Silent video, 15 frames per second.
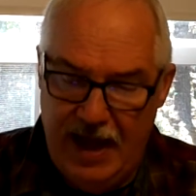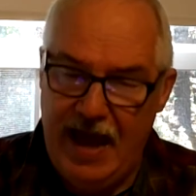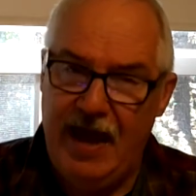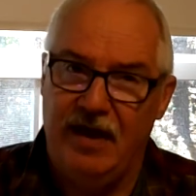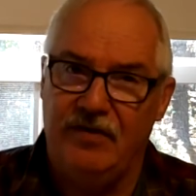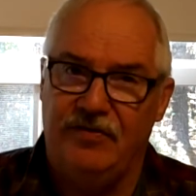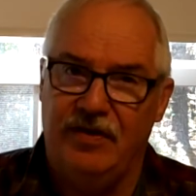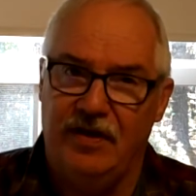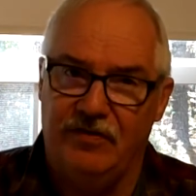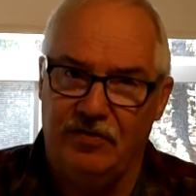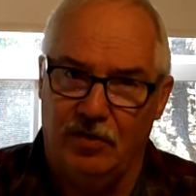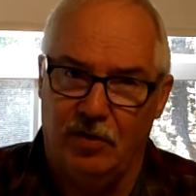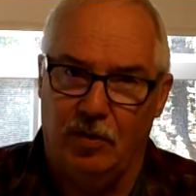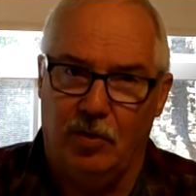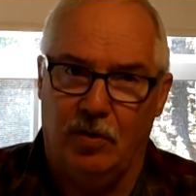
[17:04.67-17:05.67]
as his
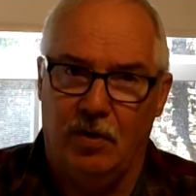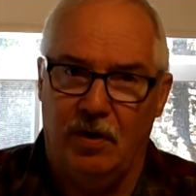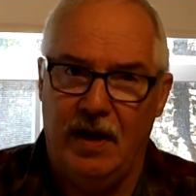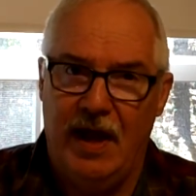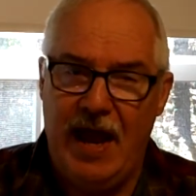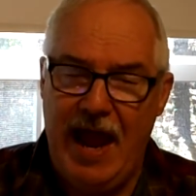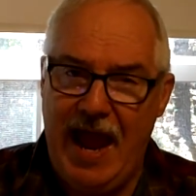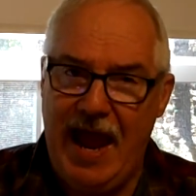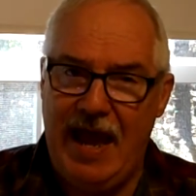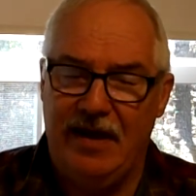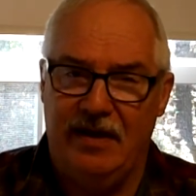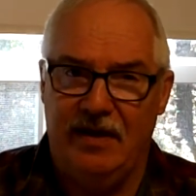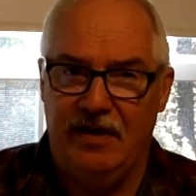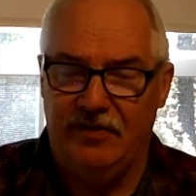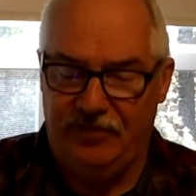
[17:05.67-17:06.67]
Lord and
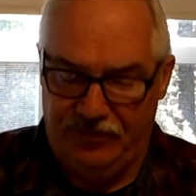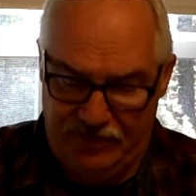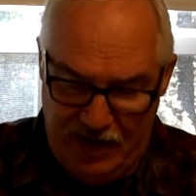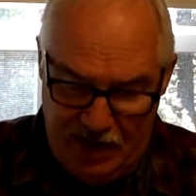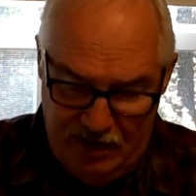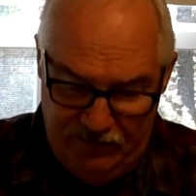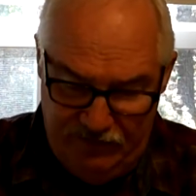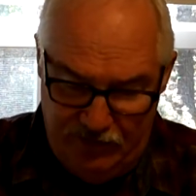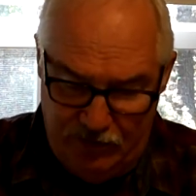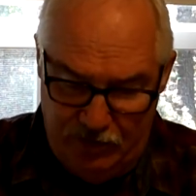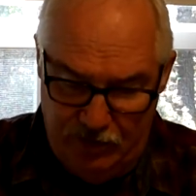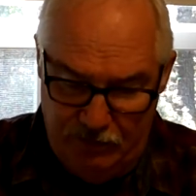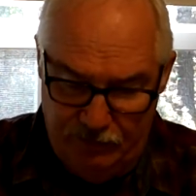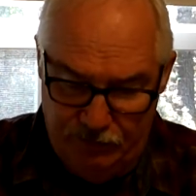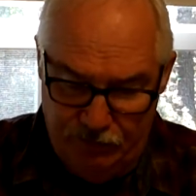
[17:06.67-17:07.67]
his Savior.
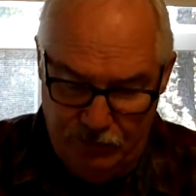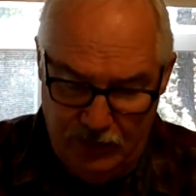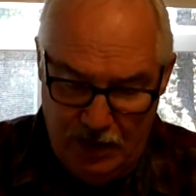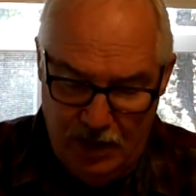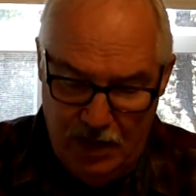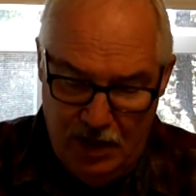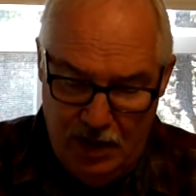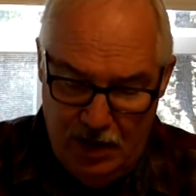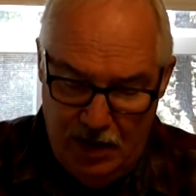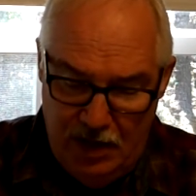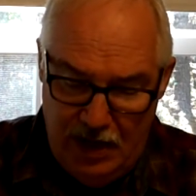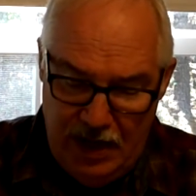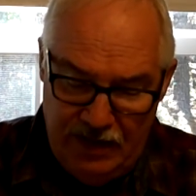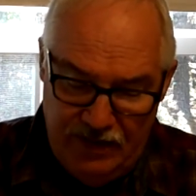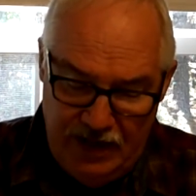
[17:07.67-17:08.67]

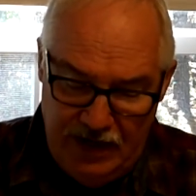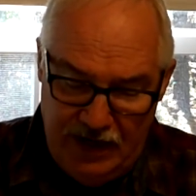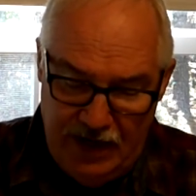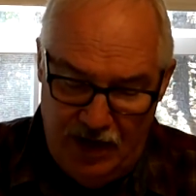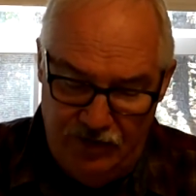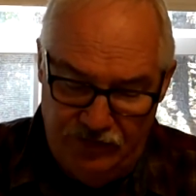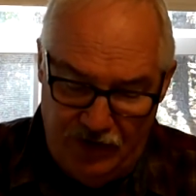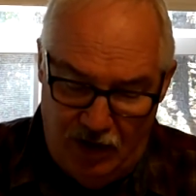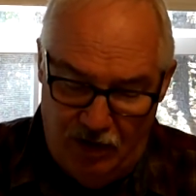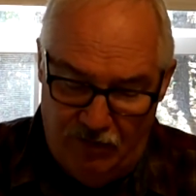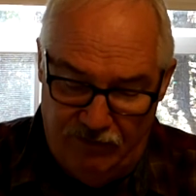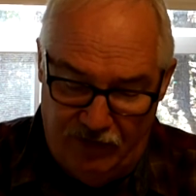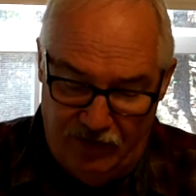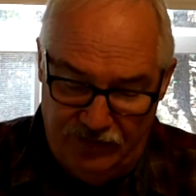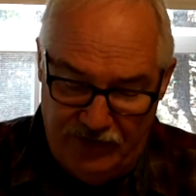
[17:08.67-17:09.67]
And then he goes on,
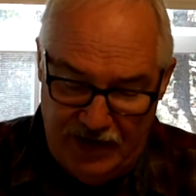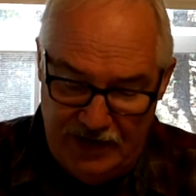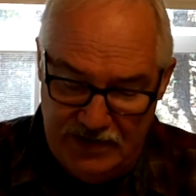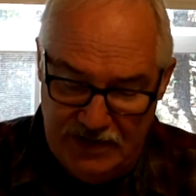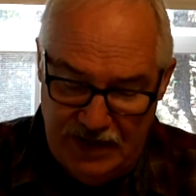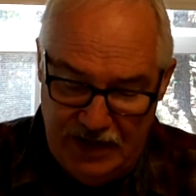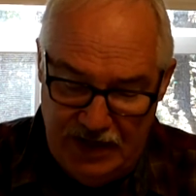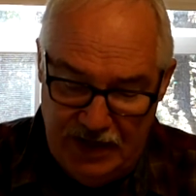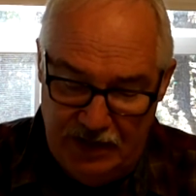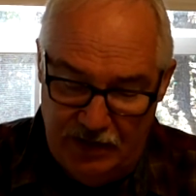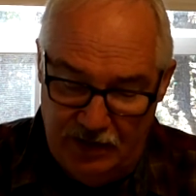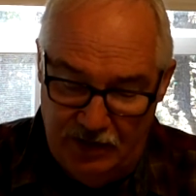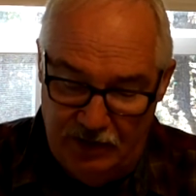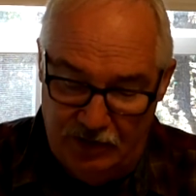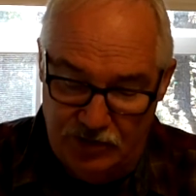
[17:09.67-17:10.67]
verse 18,
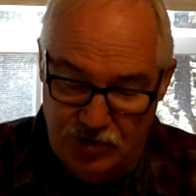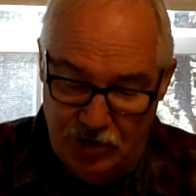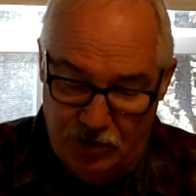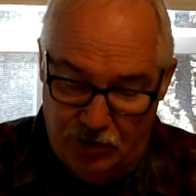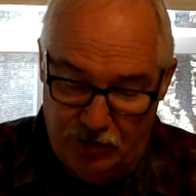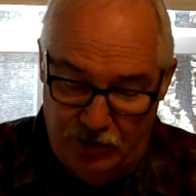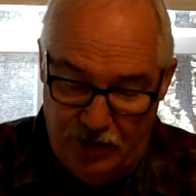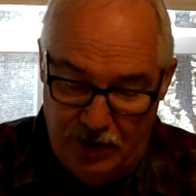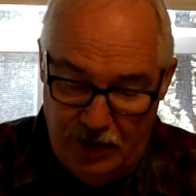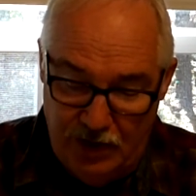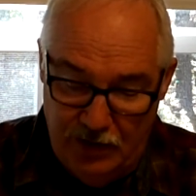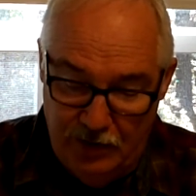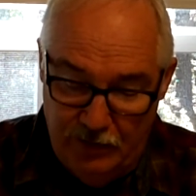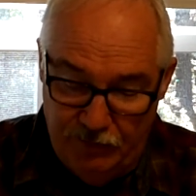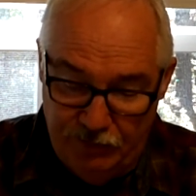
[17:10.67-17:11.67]
little children,
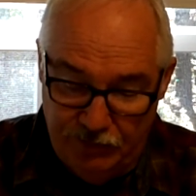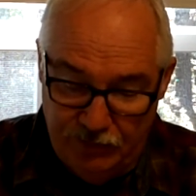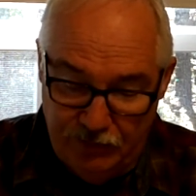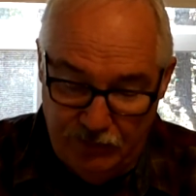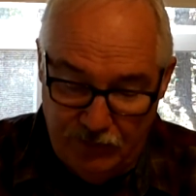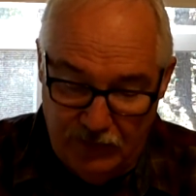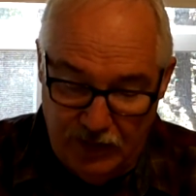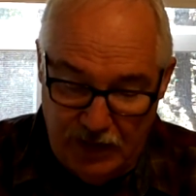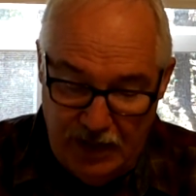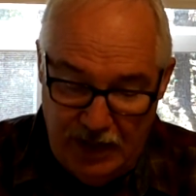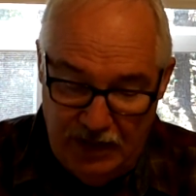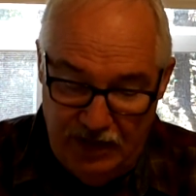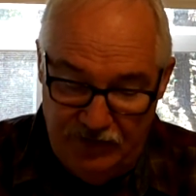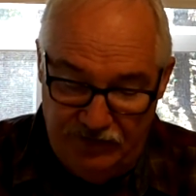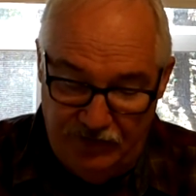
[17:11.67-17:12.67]

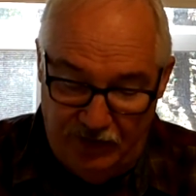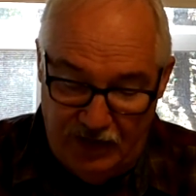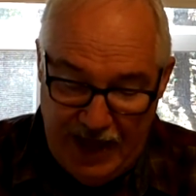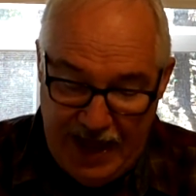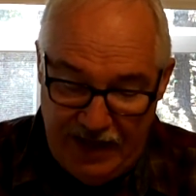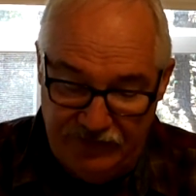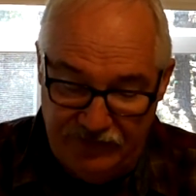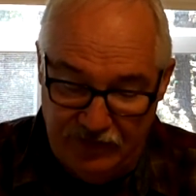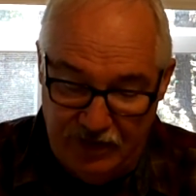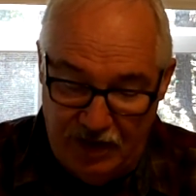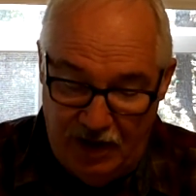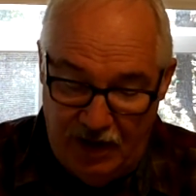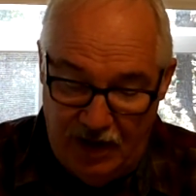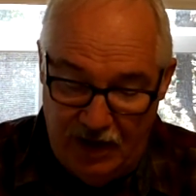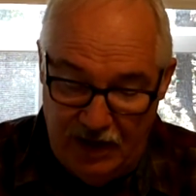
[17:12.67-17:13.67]
it is the last,
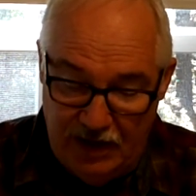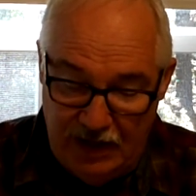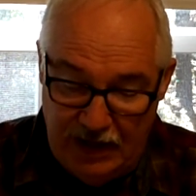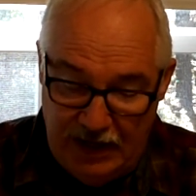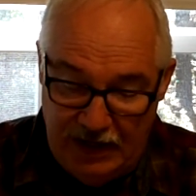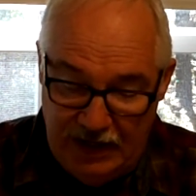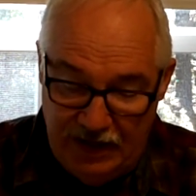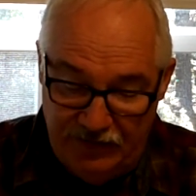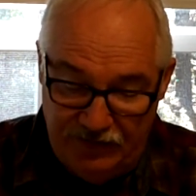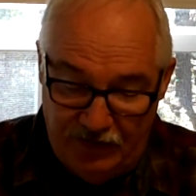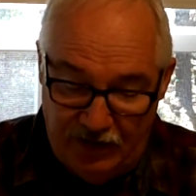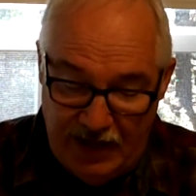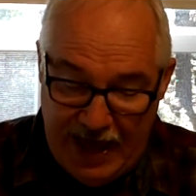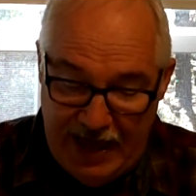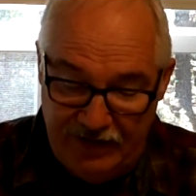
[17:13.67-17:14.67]
uh, it is the
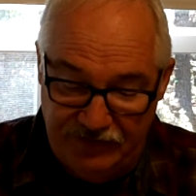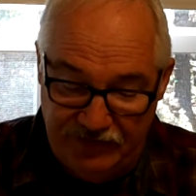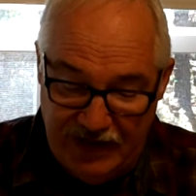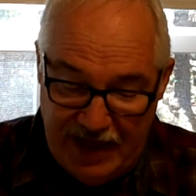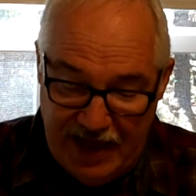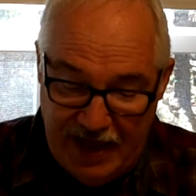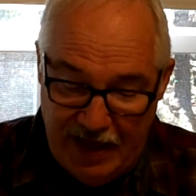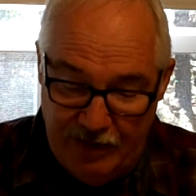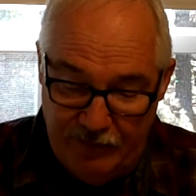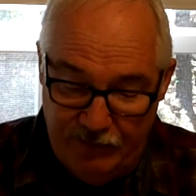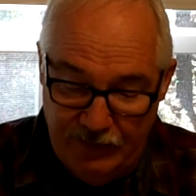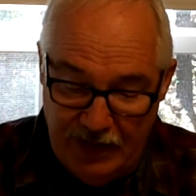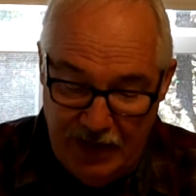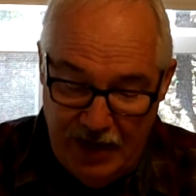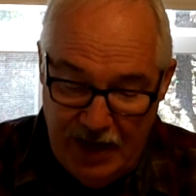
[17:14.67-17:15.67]
last time,
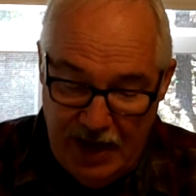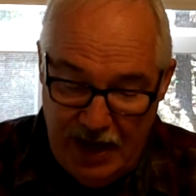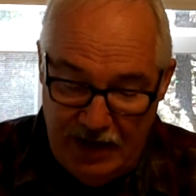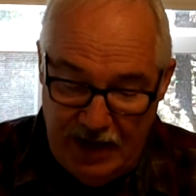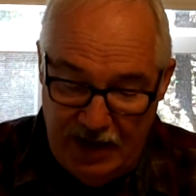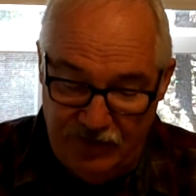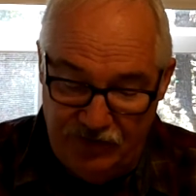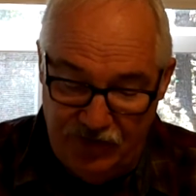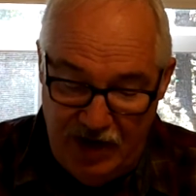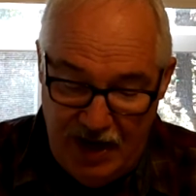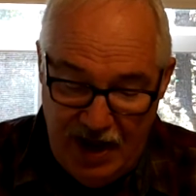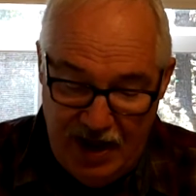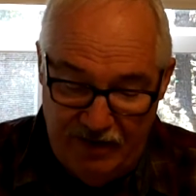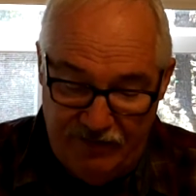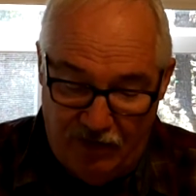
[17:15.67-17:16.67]
and as ye
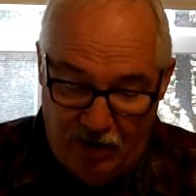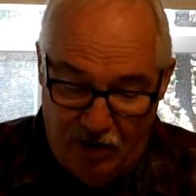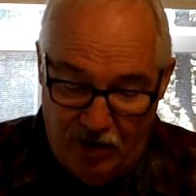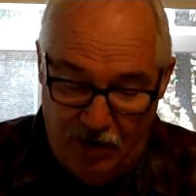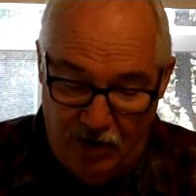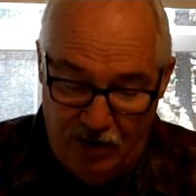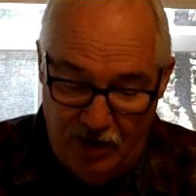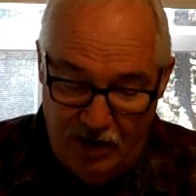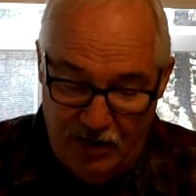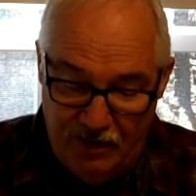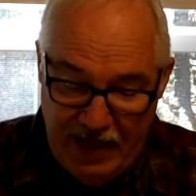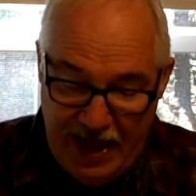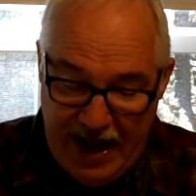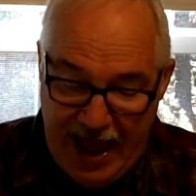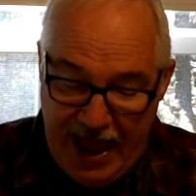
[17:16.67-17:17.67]
have heard
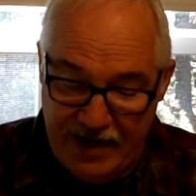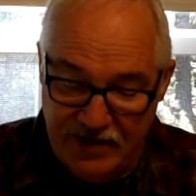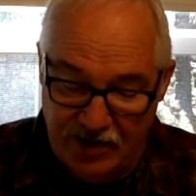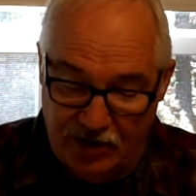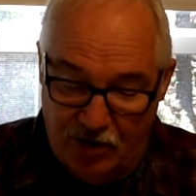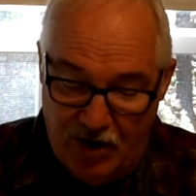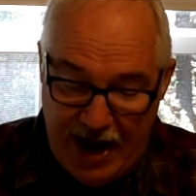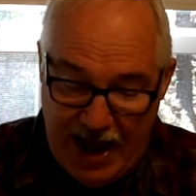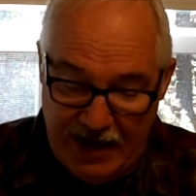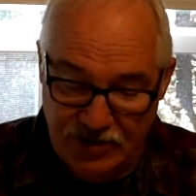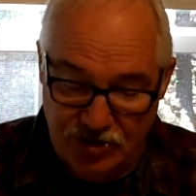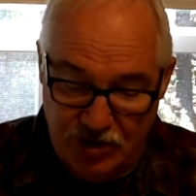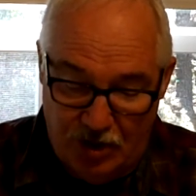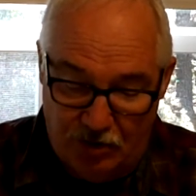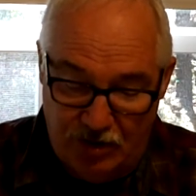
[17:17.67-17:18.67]
that Antichrist
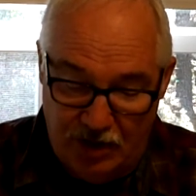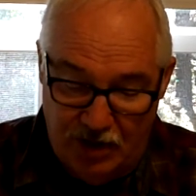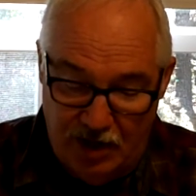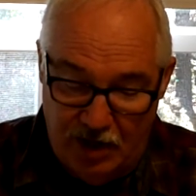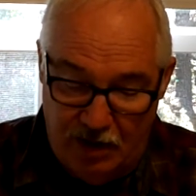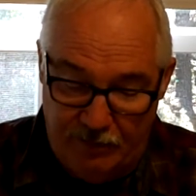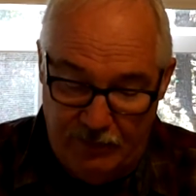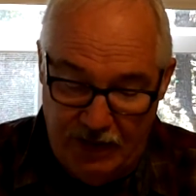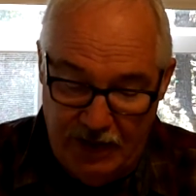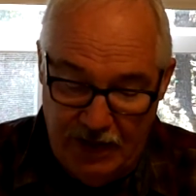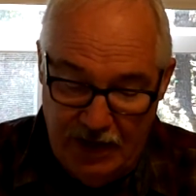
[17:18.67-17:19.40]
shall come,